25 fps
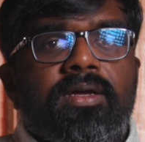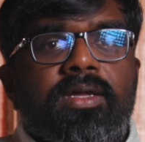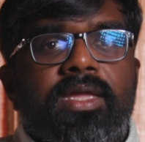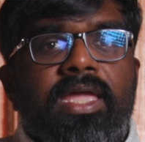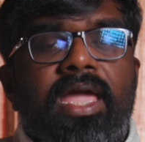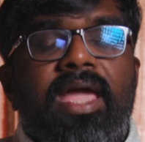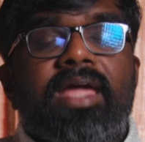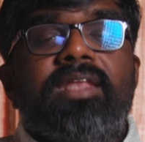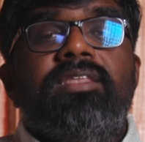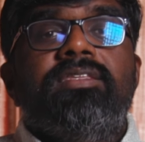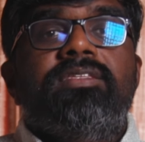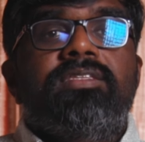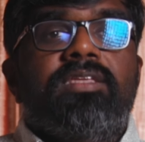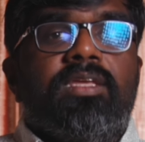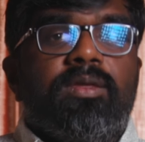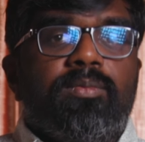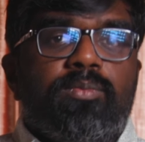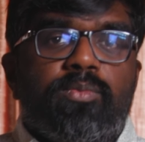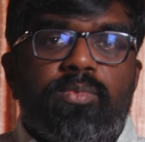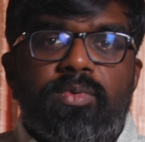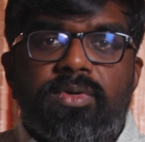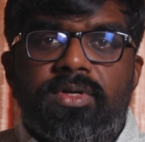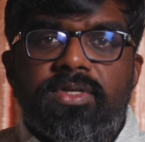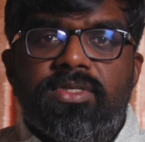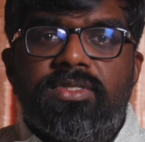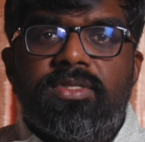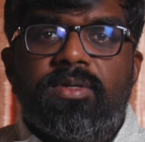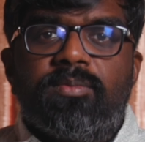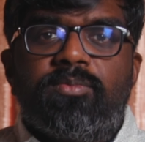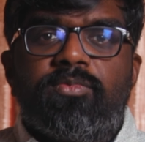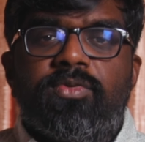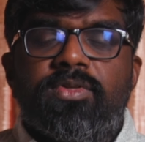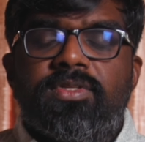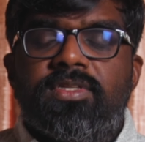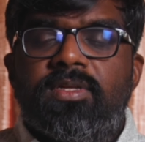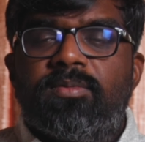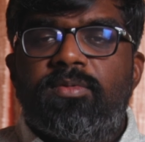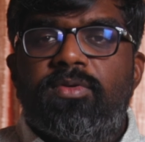can skip worship
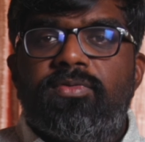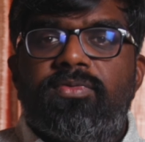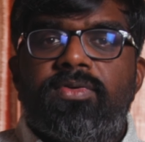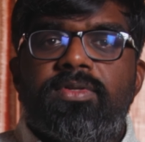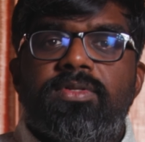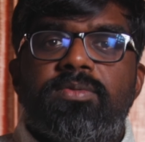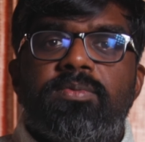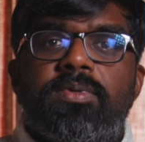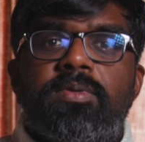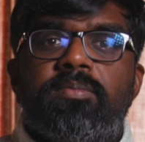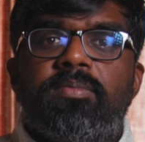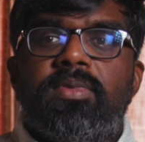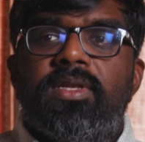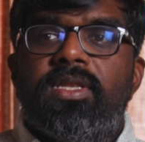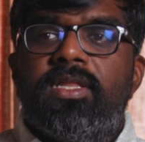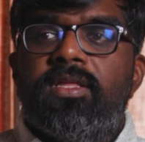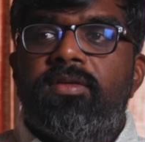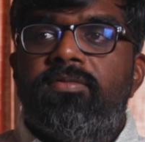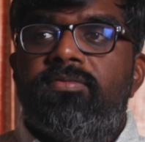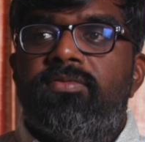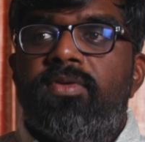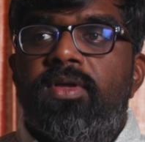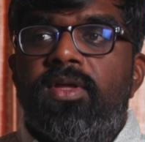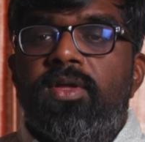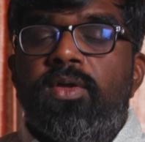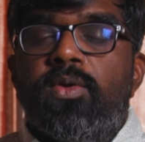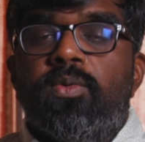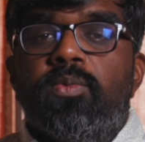for some of us we believe